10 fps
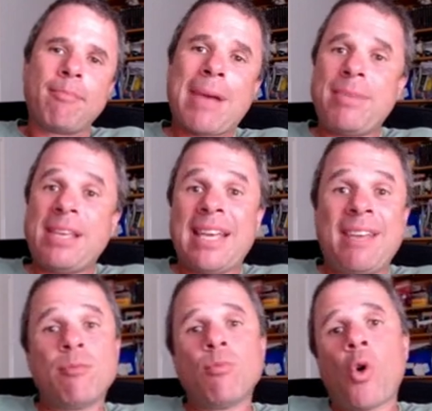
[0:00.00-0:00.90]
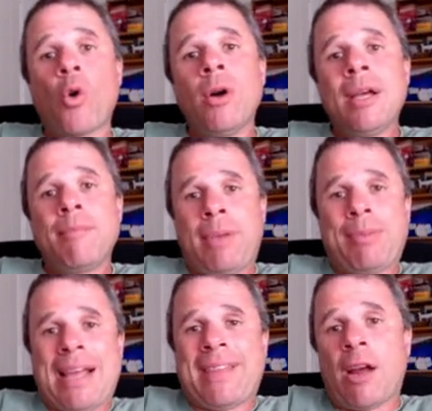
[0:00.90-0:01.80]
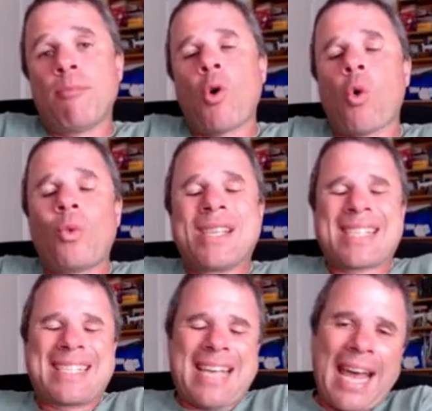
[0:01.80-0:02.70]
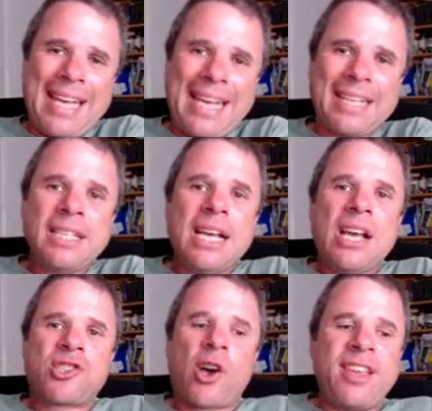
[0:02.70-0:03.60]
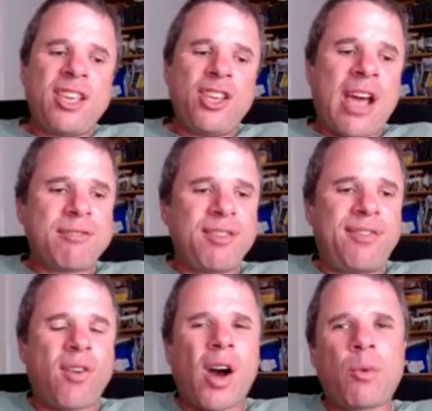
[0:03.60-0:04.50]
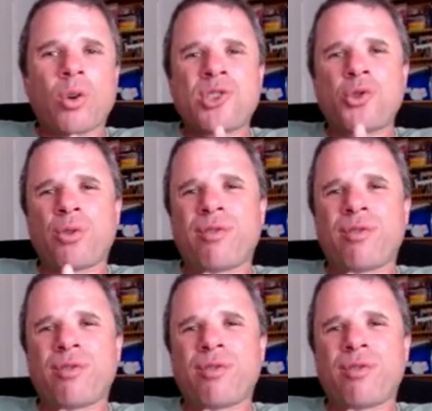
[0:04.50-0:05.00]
Maybe even more people out there are more risk taking. So I think you have to find what sort of